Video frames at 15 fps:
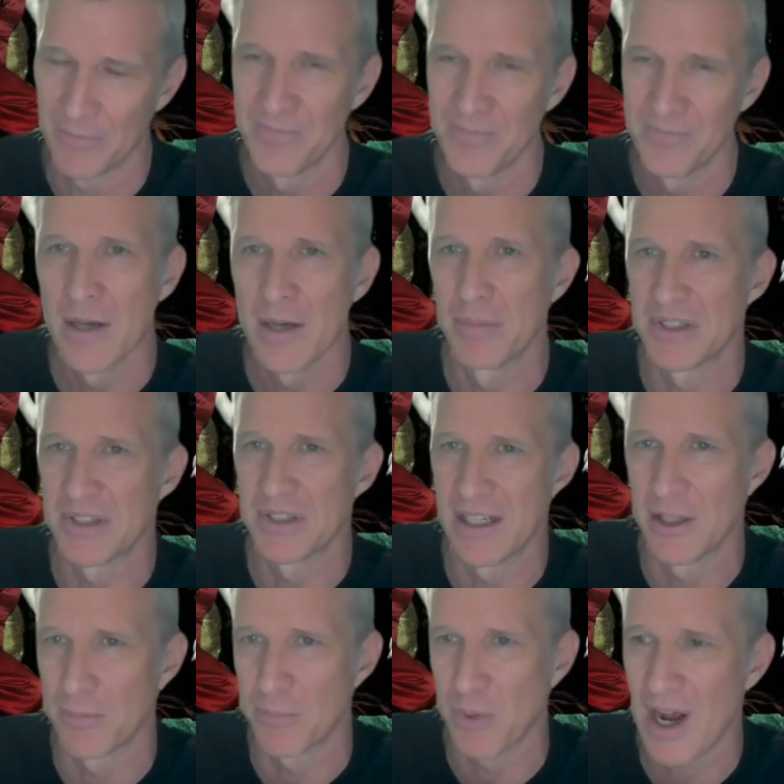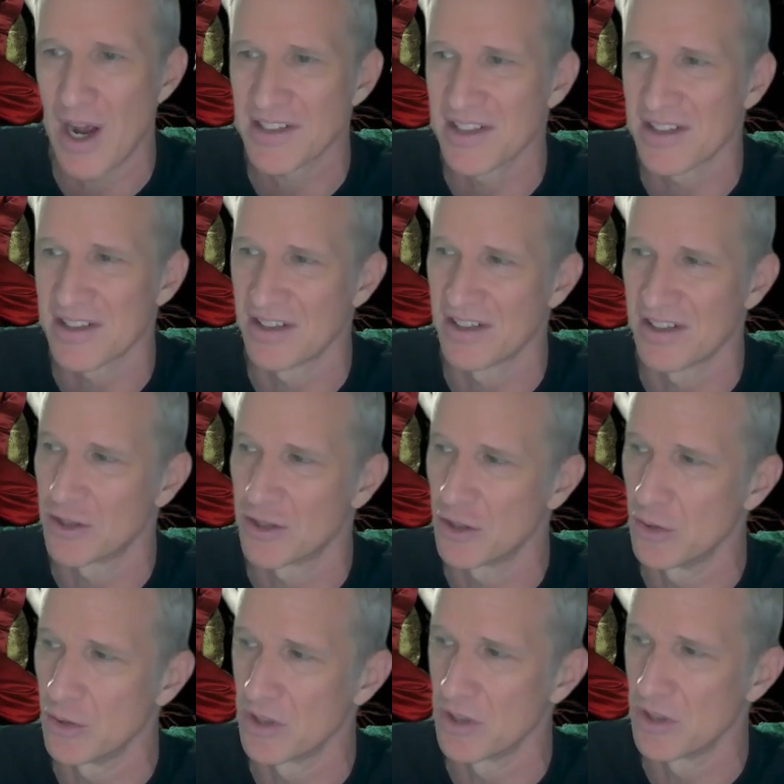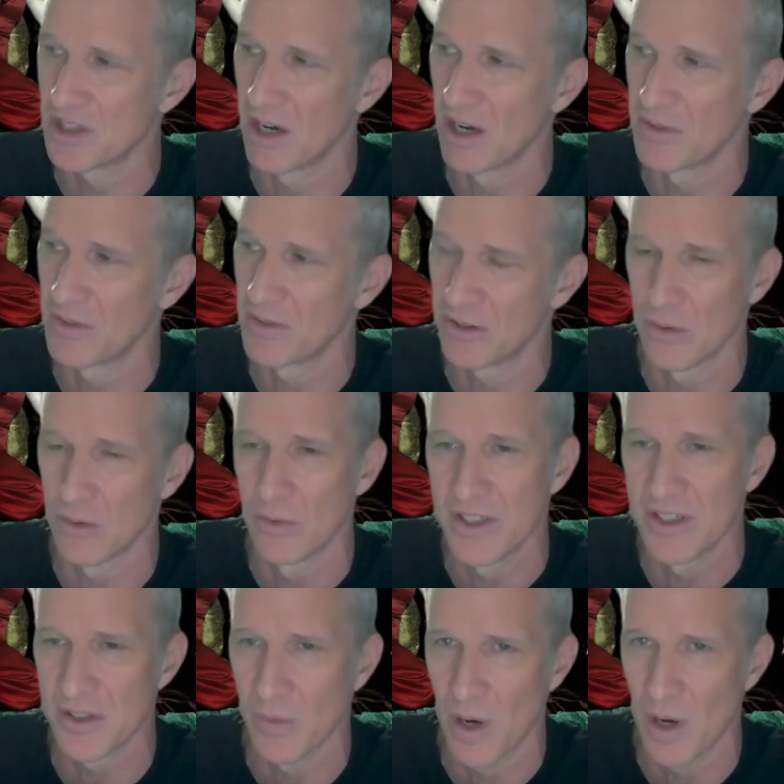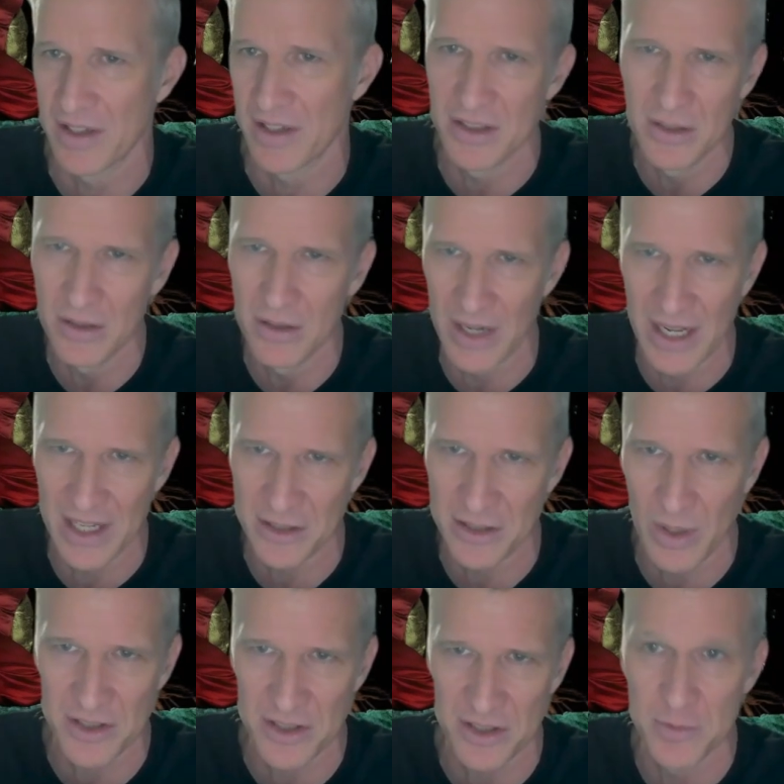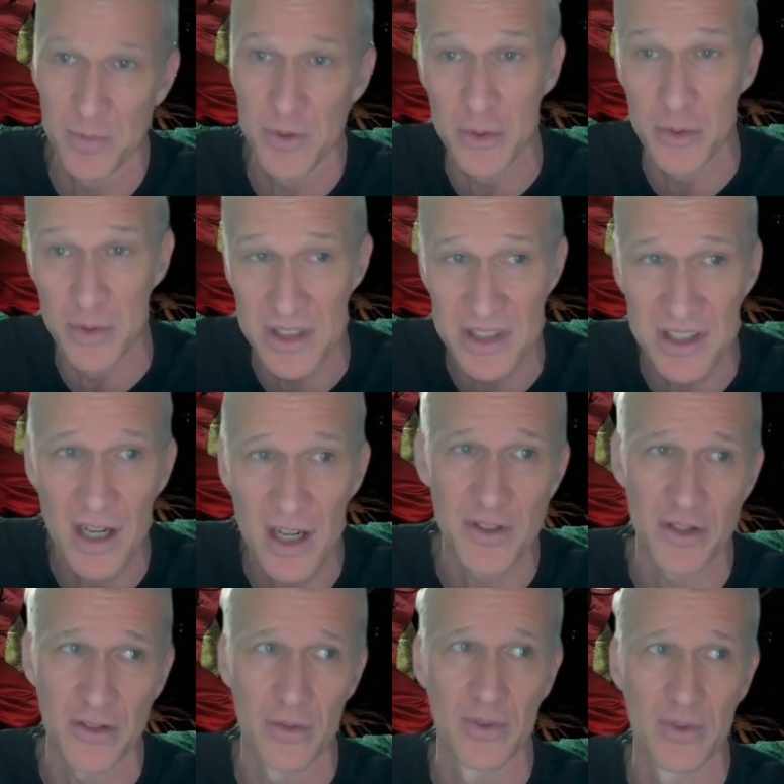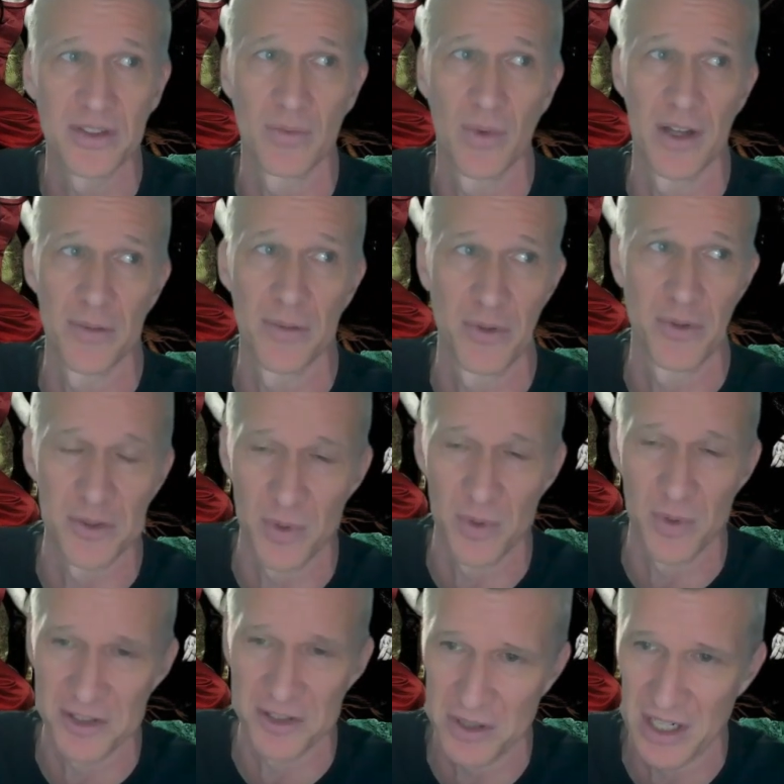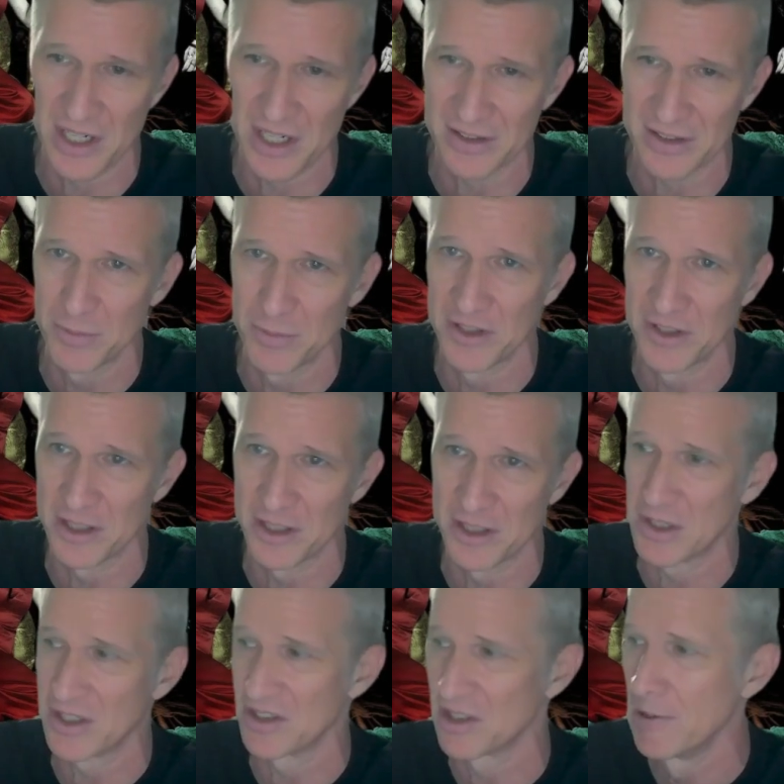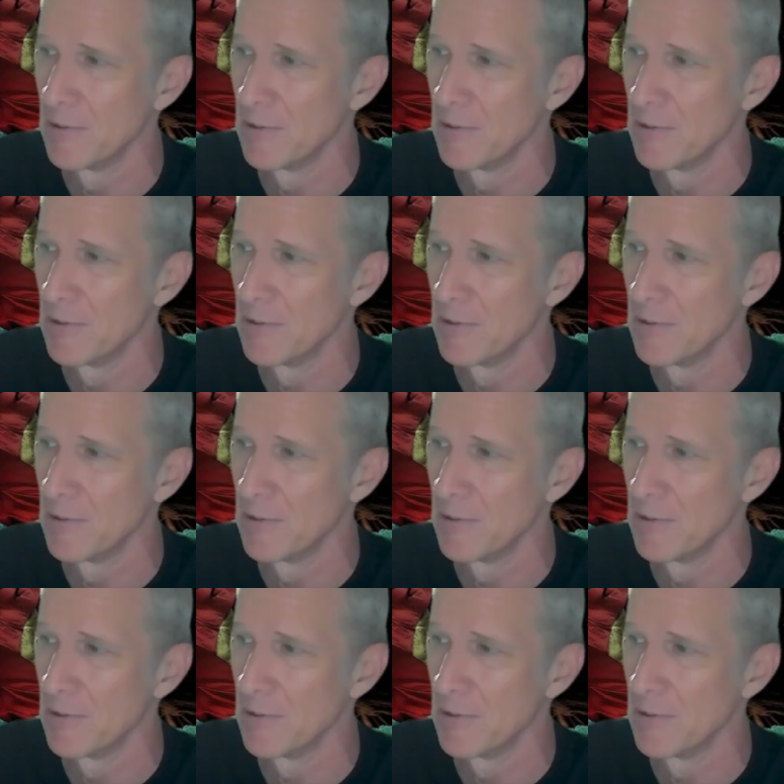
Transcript: But then in the process of this, you discover that the reason why, and you don't ask questions, but you discover that the reason why the prince wants to protect this building is because